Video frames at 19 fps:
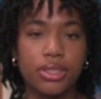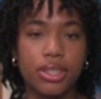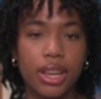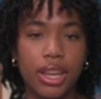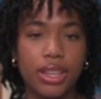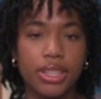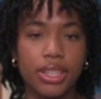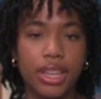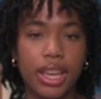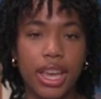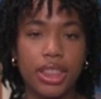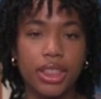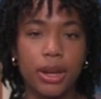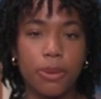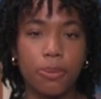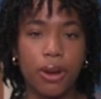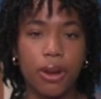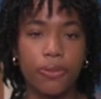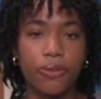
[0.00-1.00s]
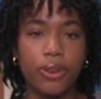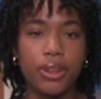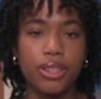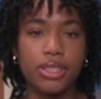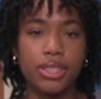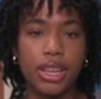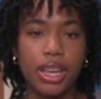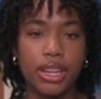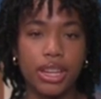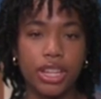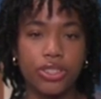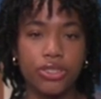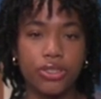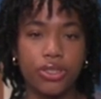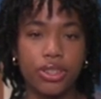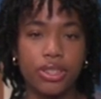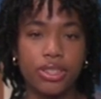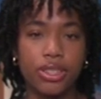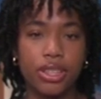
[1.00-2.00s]
to indicate their preference and
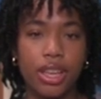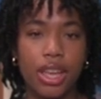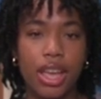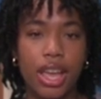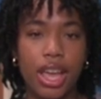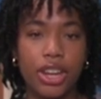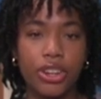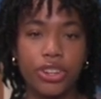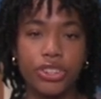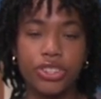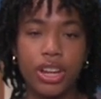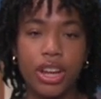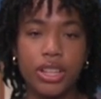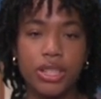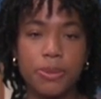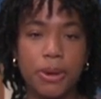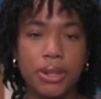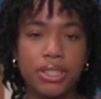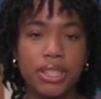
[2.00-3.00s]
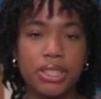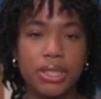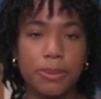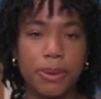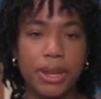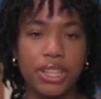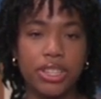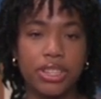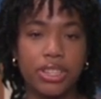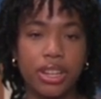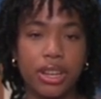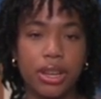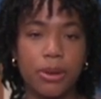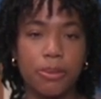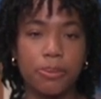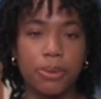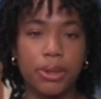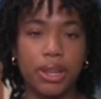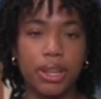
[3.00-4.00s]
interests and your child's participation in
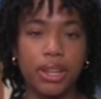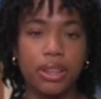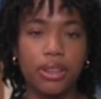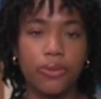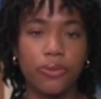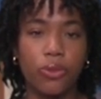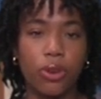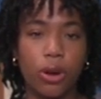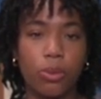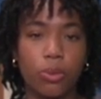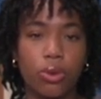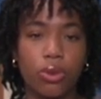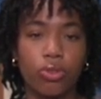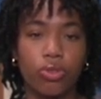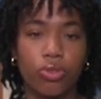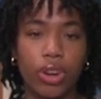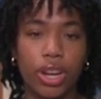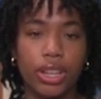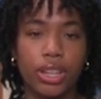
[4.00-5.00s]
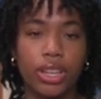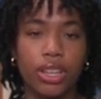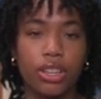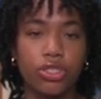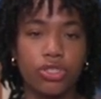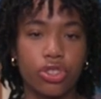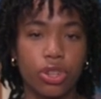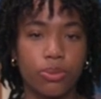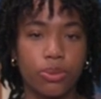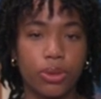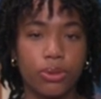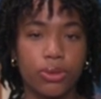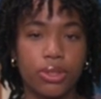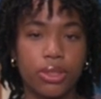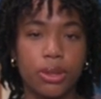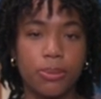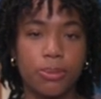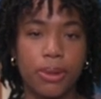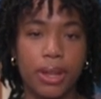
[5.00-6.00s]
completing the form will greatly contribute
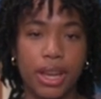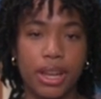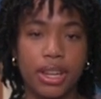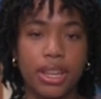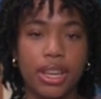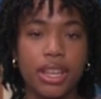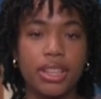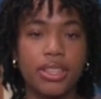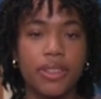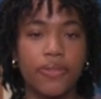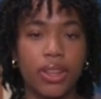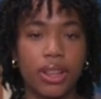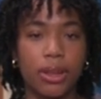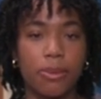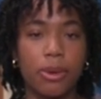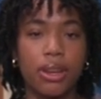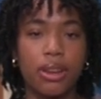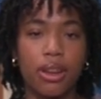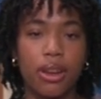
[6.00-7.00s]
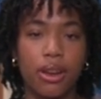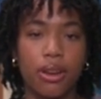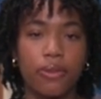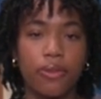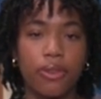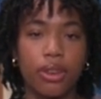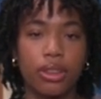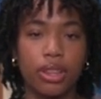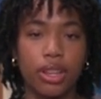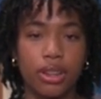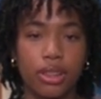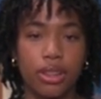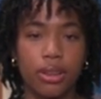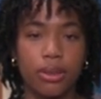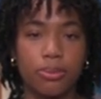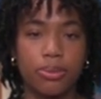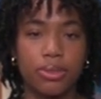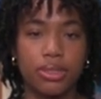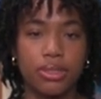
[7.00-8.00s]
to the planning and development of the
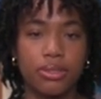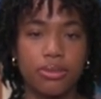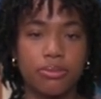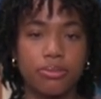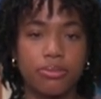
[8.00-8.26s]
clubs.